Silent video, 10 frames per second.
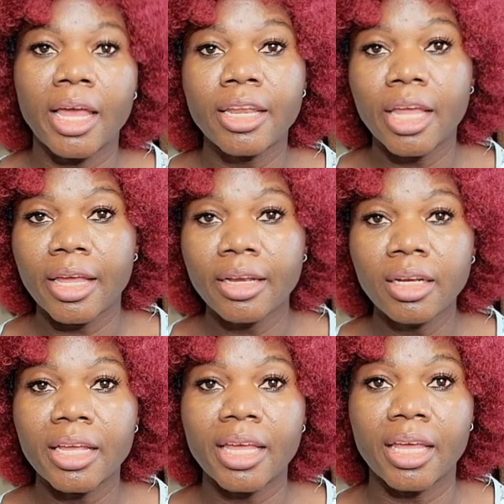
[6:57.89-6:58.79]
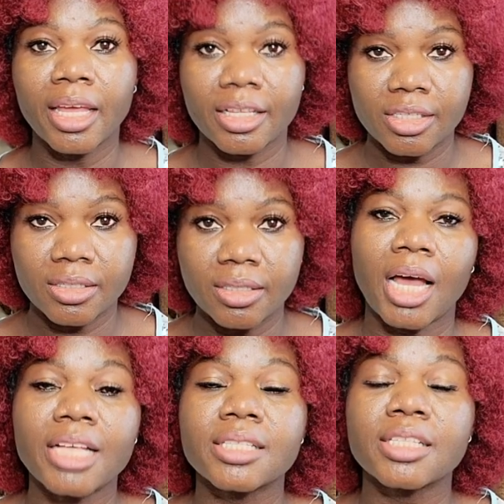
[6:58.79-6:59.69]
NNAS,
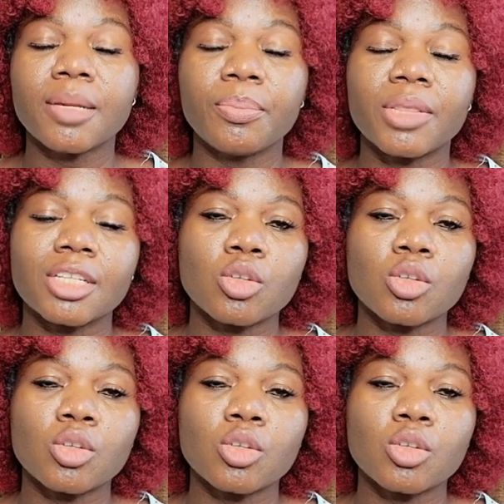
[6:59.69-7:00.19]
a step that